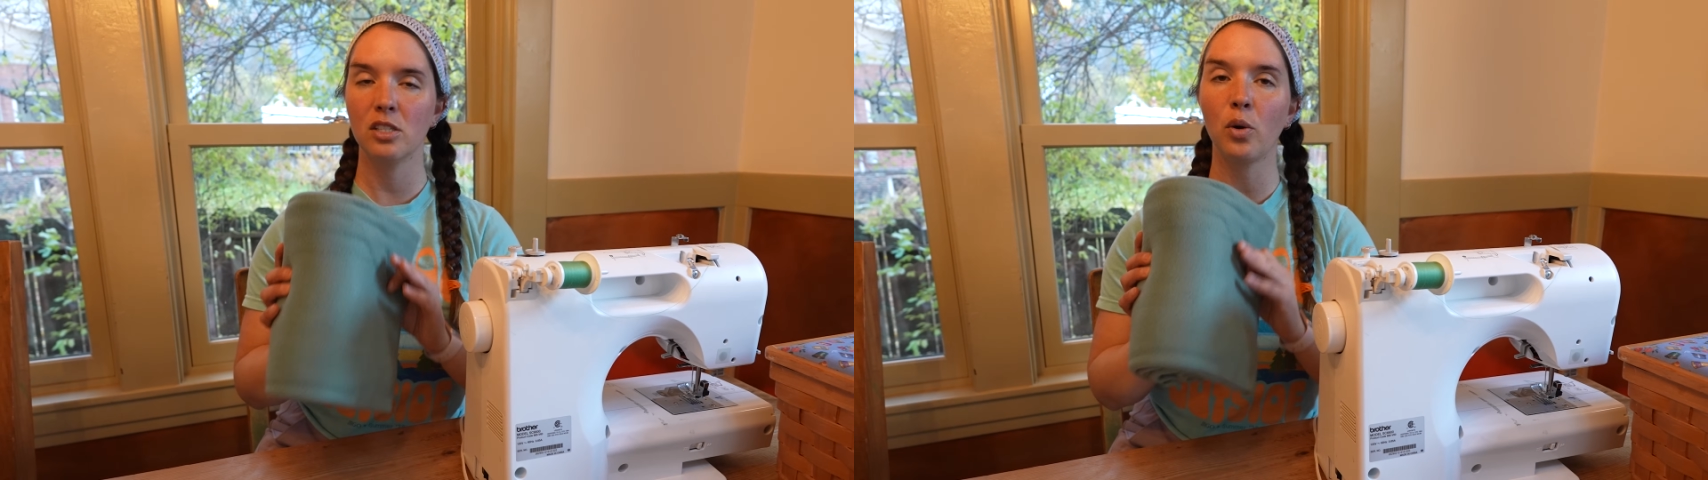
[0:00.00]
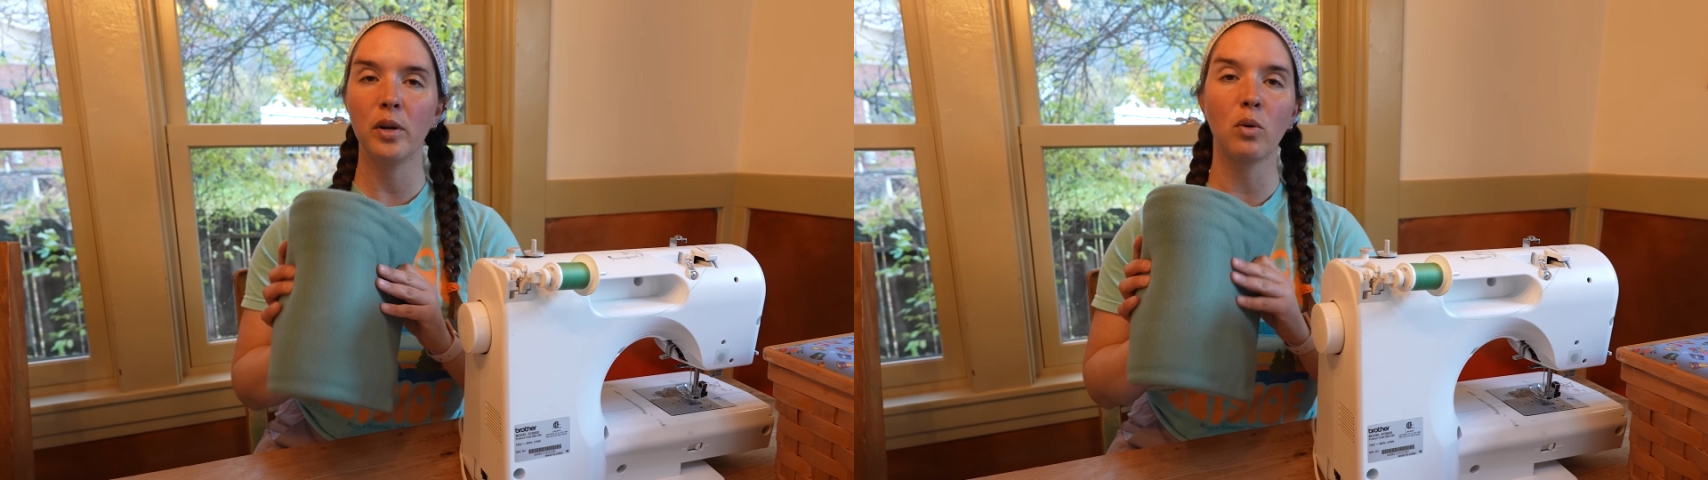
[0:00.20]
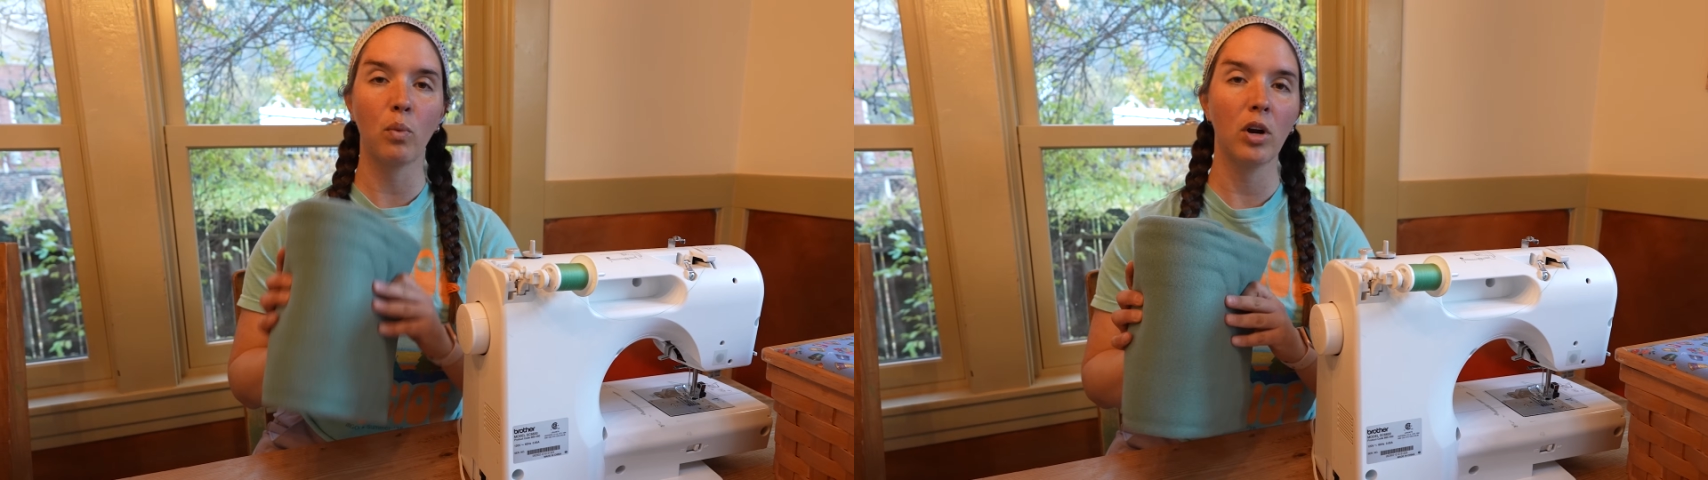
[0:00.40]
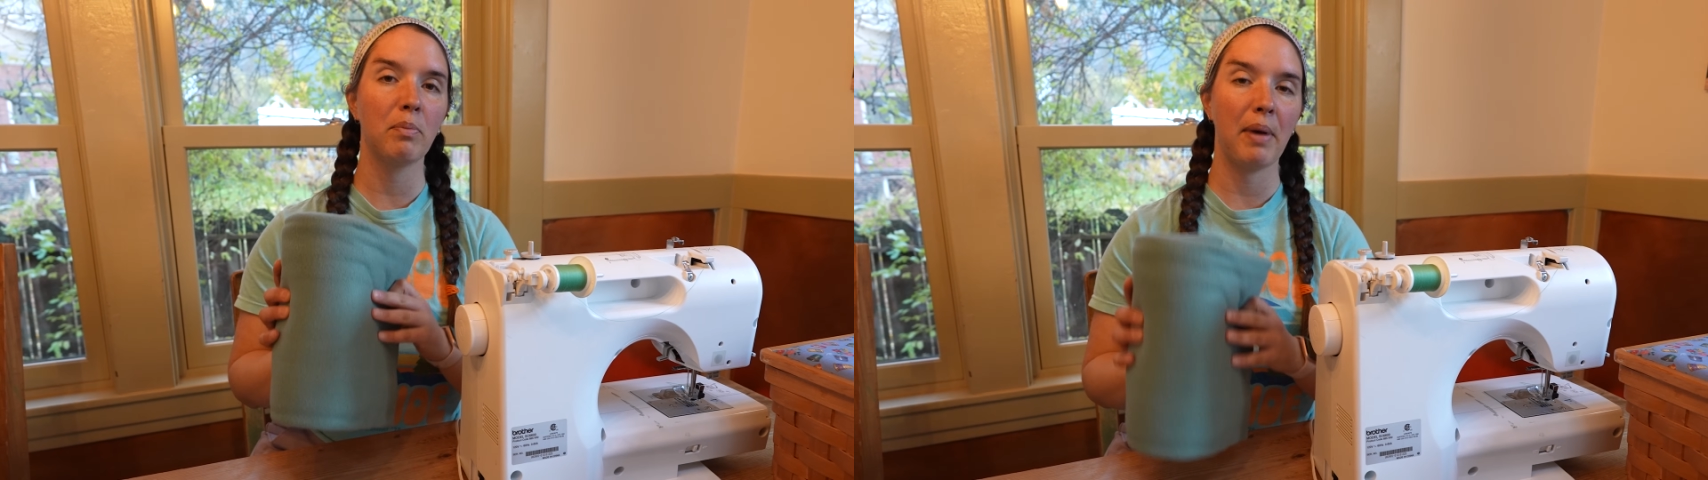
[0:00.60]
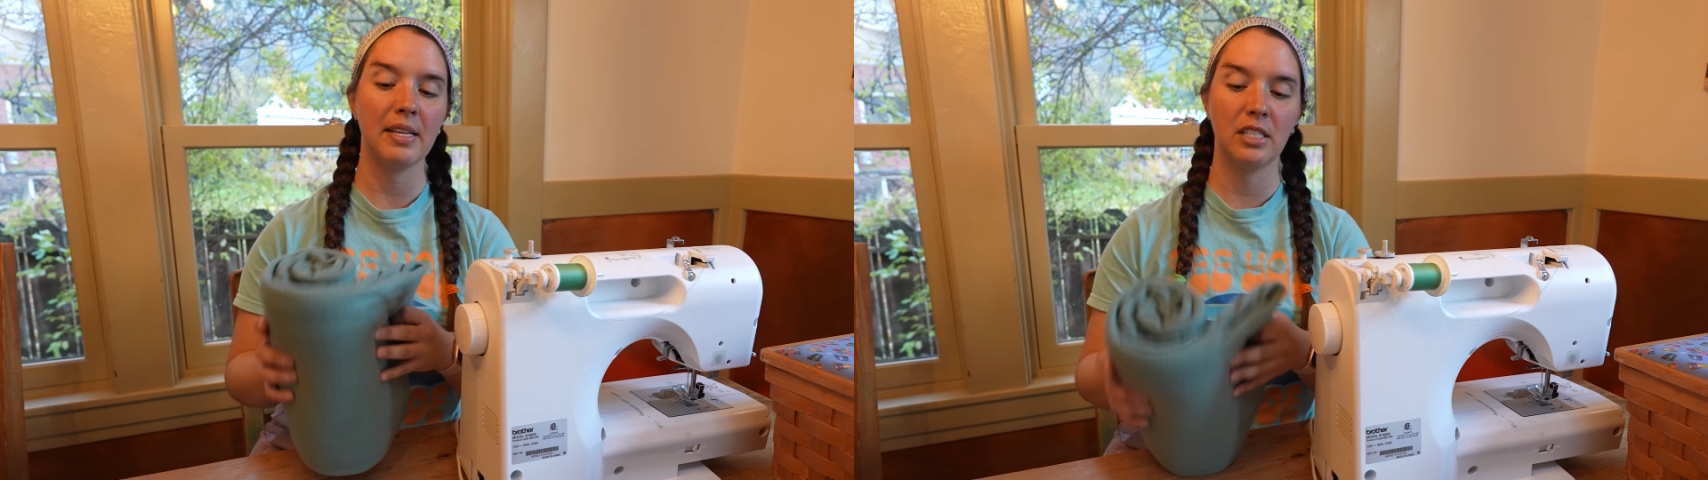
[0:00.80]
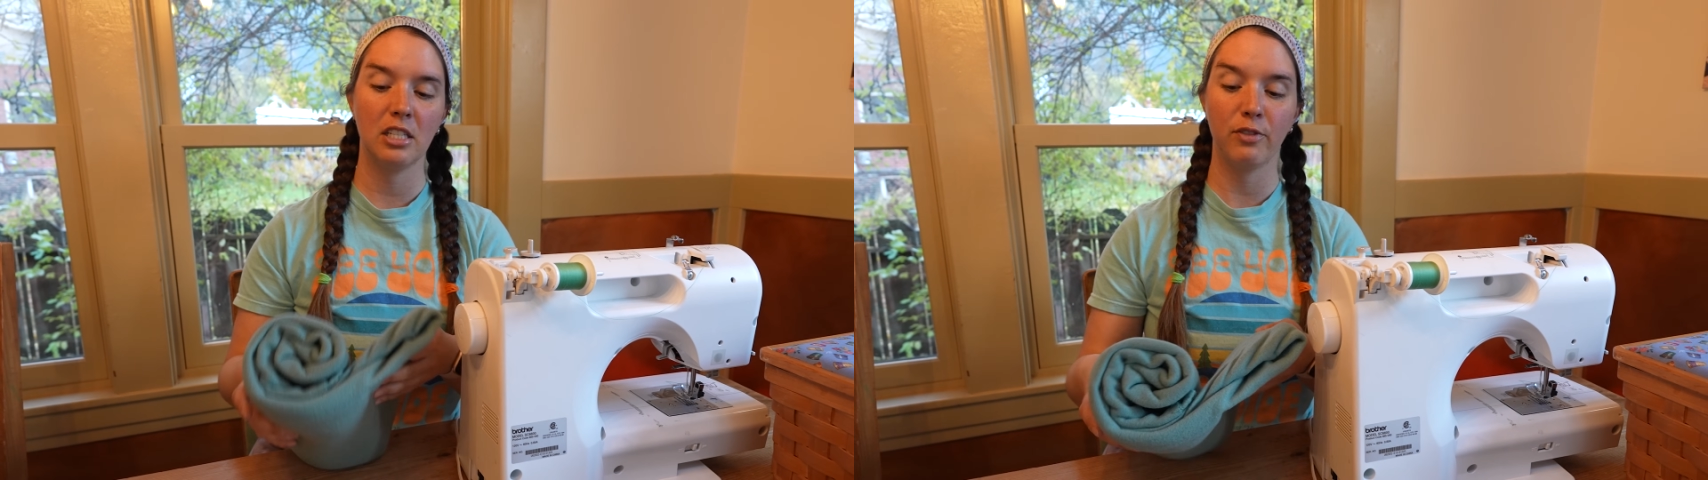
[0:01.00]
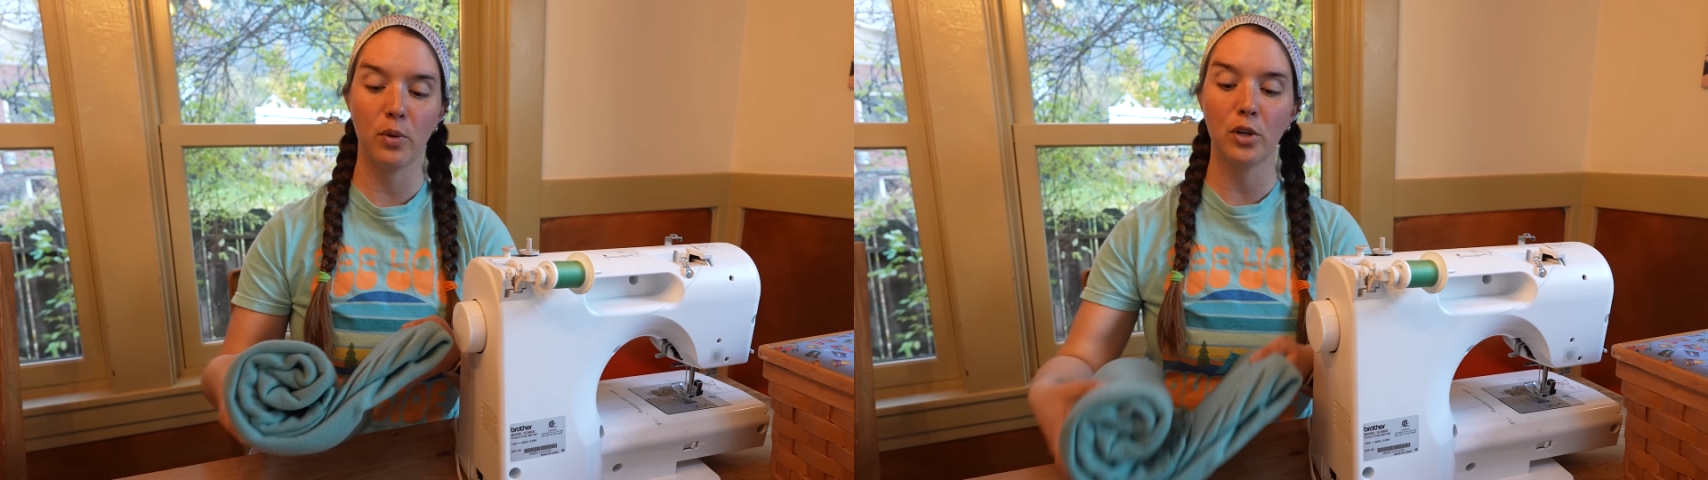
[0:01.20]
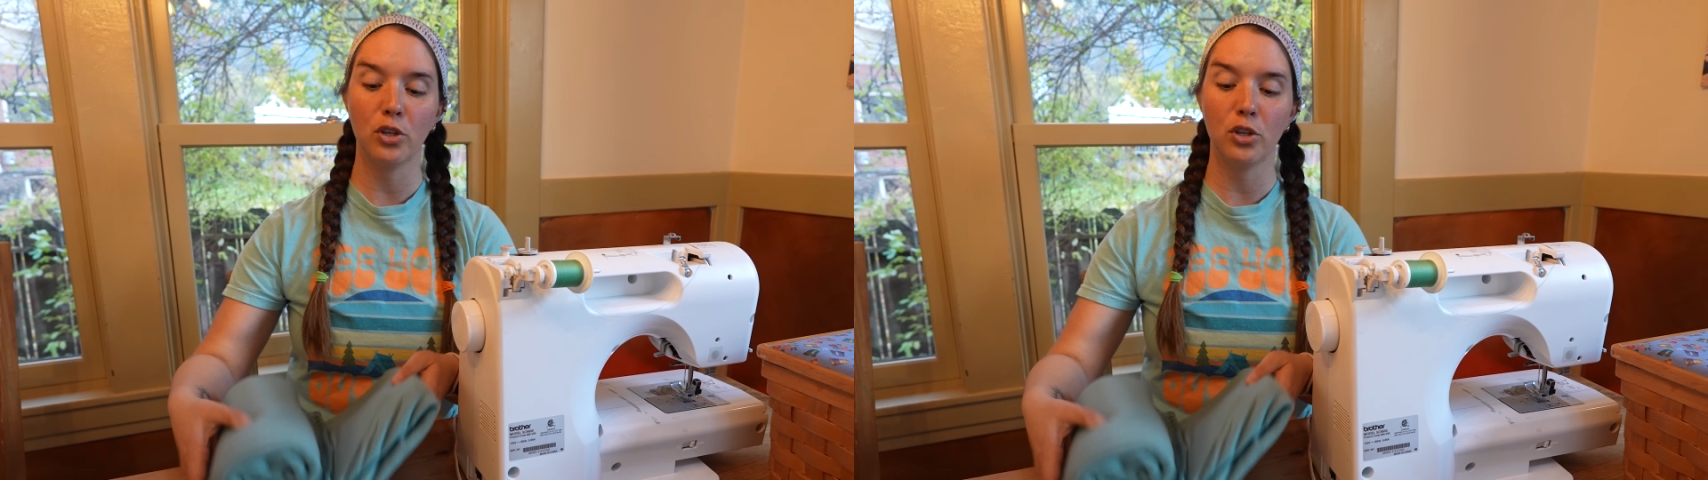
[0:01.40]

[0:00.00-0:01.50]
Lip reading: is going to work best if you are